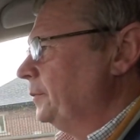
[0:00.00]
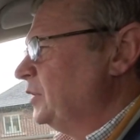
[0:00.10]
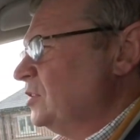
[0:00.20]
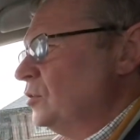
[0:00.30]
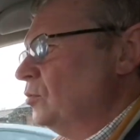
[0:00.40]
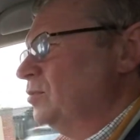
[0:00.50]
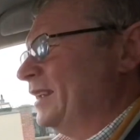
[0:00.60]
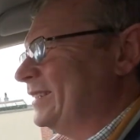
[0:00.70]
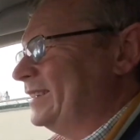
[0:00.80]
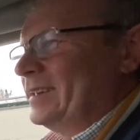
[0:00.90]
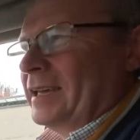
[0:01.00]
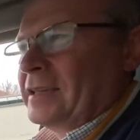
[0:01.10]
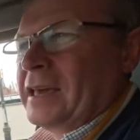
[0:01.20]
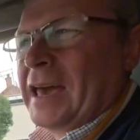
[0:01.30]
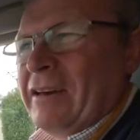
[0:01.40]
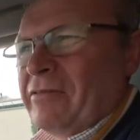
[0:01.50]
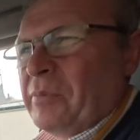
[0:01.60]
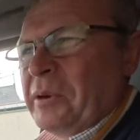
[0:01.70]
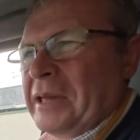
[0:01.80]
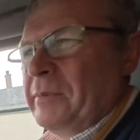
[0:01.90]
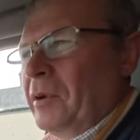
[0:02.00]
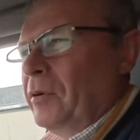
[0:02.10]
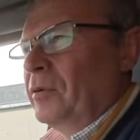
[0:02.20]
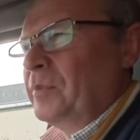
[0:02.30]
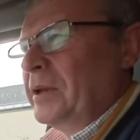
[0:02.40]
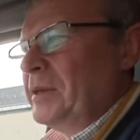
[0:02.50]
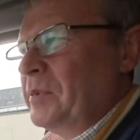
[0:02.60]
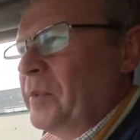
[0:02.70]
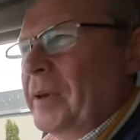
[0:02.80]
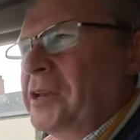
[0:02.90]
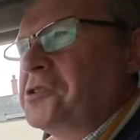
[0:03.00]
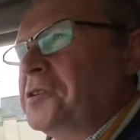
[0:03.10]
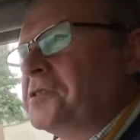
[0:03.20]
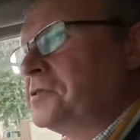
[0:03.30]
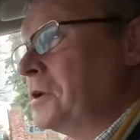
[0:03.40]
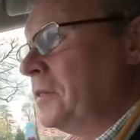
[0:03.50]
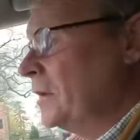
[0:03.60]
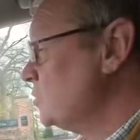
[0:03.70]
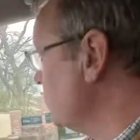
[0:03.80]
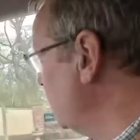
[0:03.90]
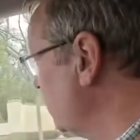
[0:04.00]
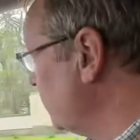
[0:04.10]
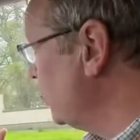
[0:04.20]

they do like care for people, old people, pensioners, that sort of